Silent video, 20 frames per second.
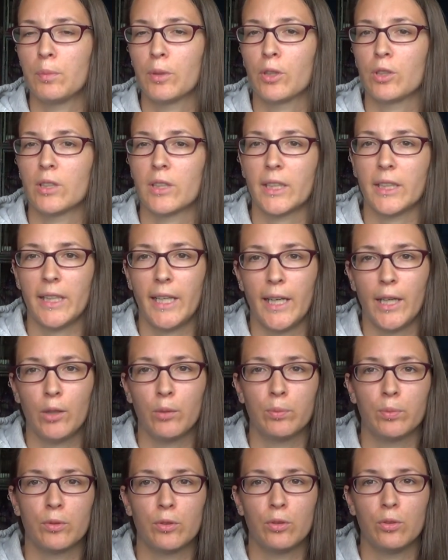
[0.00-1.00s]
because it can
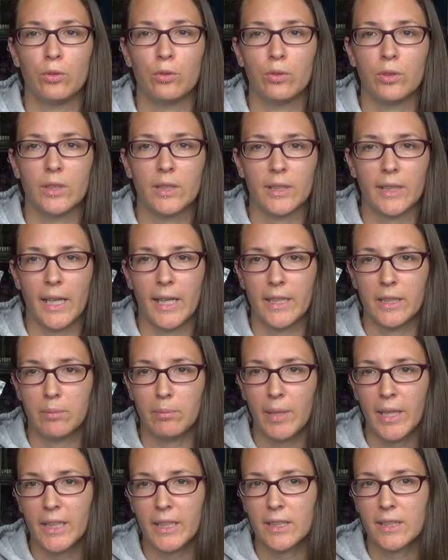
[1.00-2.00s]
help to disguise
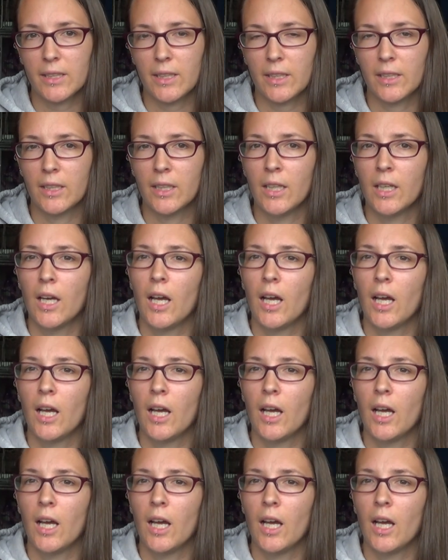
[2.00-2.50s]
medicine,